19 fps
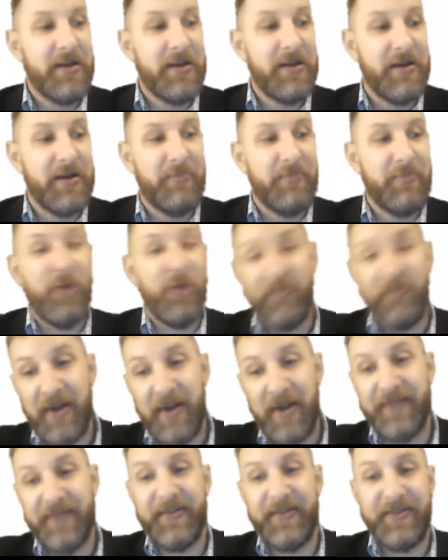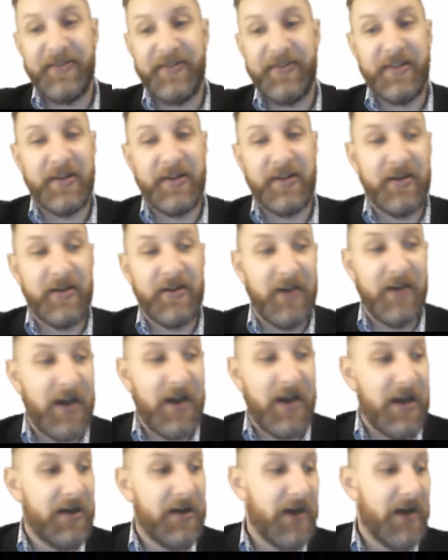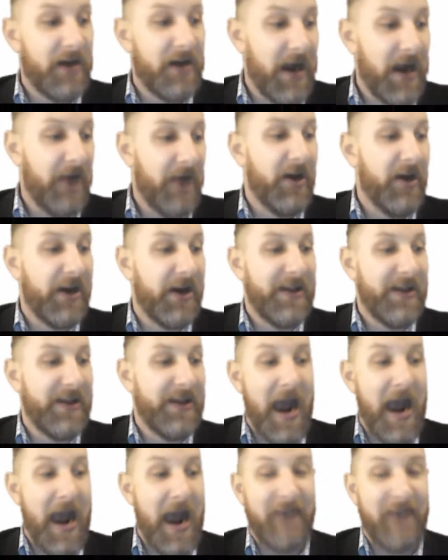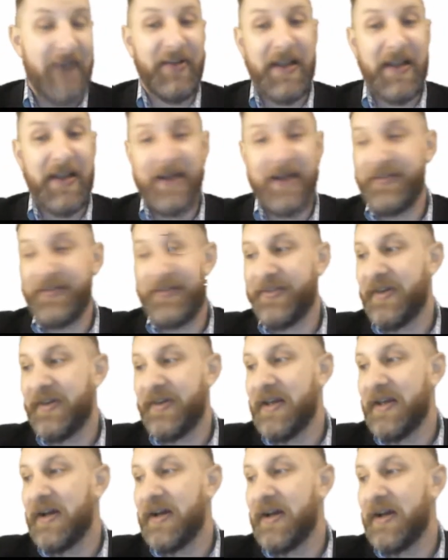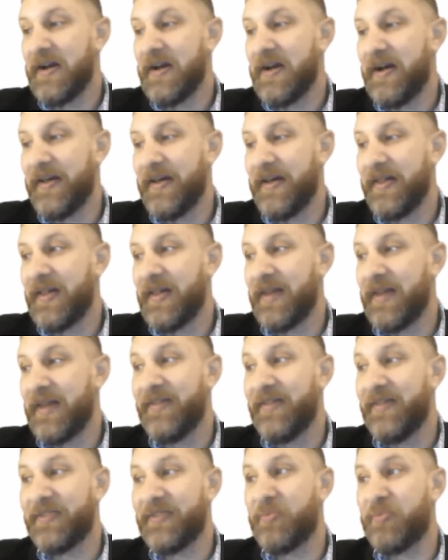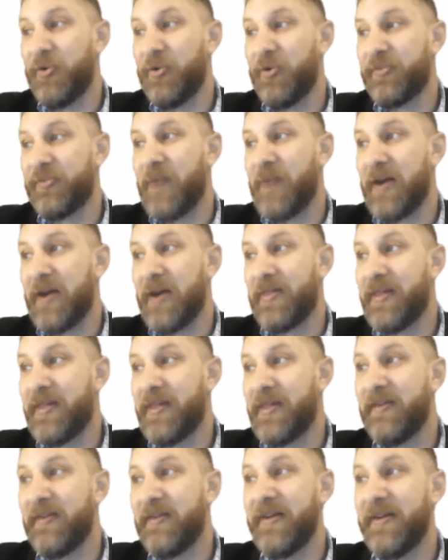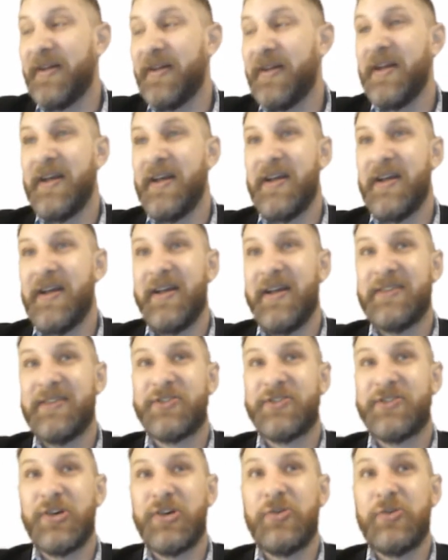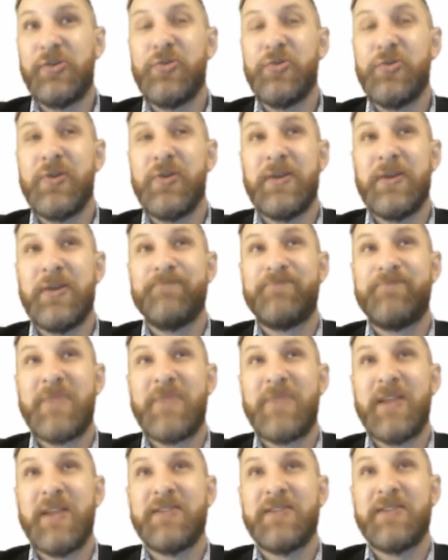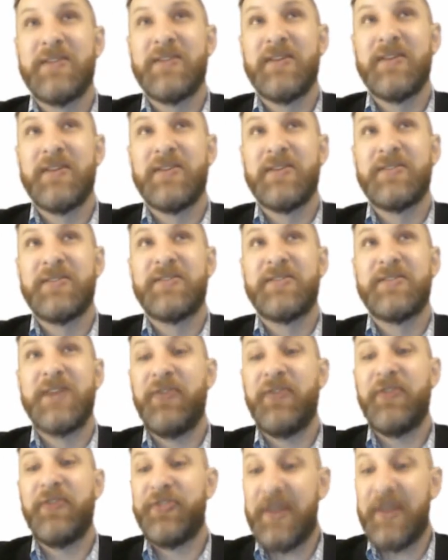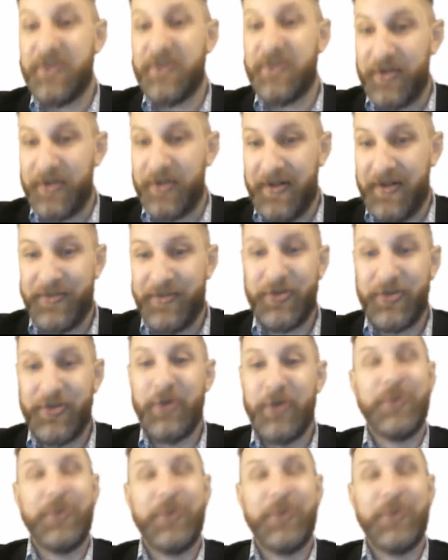Pope Francis and the hierarchy have against a lot of this postmodern theory. It's so self-centered. It's so